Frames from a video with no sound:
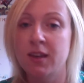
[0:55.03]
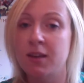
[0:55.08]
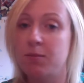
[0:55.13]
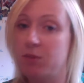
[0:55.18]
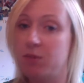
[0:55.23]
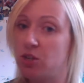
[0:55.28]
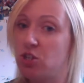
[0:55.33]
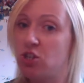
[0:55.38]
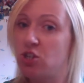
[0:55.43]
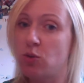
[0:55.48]

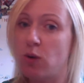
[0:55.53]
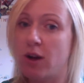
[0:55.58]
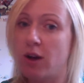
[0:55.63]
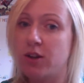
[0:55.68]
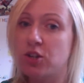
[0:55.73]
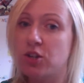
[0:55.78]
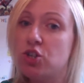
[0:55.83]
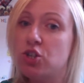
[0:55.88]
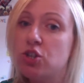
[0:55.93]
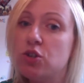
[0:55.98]
Miss Shuard
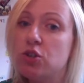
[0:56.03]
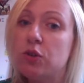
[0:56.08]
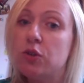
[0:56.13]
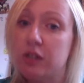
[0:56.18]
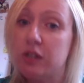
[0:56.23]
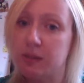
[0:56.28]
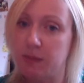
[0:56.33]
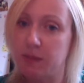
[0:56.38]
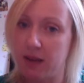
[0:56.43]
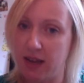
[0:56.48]

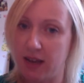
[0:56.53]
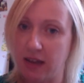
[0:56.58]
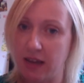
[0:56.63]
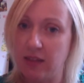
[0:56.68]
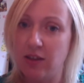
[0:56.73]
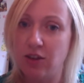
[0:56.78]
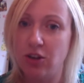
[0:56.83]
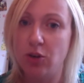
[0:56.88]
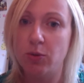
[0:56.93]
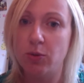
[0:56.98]
assures me
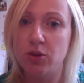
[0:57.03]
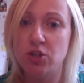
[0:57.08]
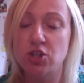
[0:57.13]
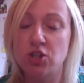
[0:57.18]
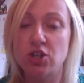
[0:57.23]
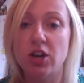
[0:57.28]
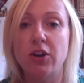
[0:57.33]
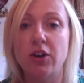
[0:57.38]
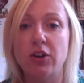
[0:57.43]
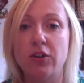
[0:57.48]
that you were
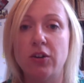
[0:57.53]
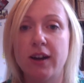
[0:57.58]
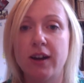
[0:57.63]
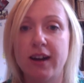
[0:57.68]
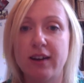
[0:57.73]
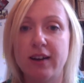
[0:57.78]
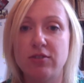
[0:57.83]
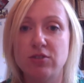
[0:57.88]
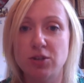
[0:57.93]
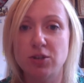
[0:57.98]
shown
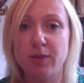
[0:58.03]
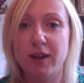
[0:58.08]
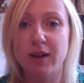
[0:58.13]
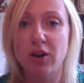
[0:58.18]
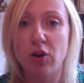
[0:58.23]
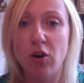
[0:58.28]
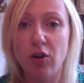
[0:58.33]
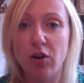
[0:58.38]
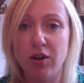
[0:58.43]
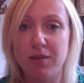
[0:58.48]
how to do a
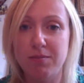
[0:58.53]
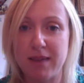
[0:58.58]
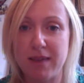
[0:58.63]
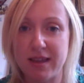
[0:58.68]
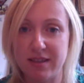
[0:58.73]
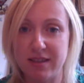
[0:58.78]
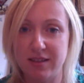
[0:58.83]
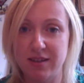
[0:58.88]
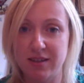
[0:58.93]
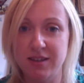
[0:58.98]
column
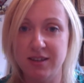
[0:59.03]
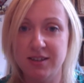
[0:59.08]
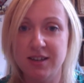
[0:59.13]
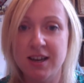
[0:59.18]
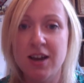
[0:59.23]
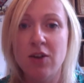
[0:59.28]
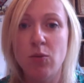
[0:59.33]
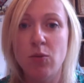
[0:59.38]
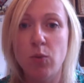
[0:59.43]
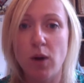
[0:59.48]
method
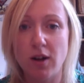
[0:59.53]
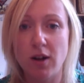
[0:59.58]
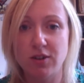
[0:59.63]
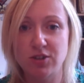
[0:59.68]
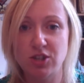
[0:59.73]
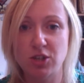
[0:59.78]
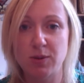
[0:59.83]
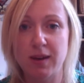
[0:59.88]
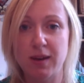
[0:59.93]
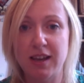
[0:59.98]

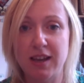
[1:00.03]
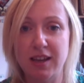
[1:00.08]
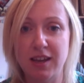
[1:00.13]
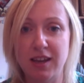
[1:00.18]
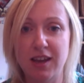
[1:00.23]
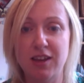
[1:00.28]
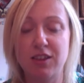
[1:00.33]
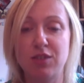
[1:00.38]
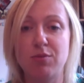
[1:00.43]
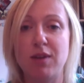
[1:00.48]
whilst you were in
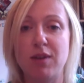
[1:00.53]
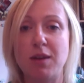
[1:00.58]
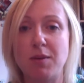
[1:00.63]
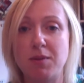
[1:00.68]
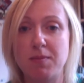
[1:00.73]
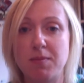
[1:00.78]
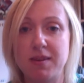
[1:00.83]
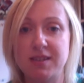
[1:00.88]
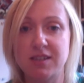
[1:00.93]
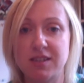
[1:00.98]
year 3 with
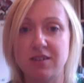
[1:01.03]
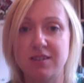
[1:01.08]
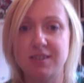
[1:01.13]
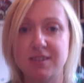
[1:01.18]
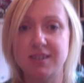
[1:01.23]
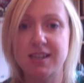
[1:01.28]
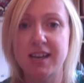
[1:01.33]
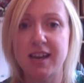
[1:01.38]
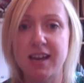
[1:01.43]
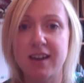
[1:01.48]
Miss
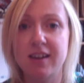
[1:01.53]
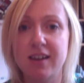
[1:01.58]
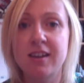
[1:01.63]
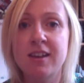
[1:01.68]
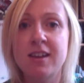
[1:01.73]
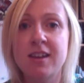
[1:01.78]
Garcia.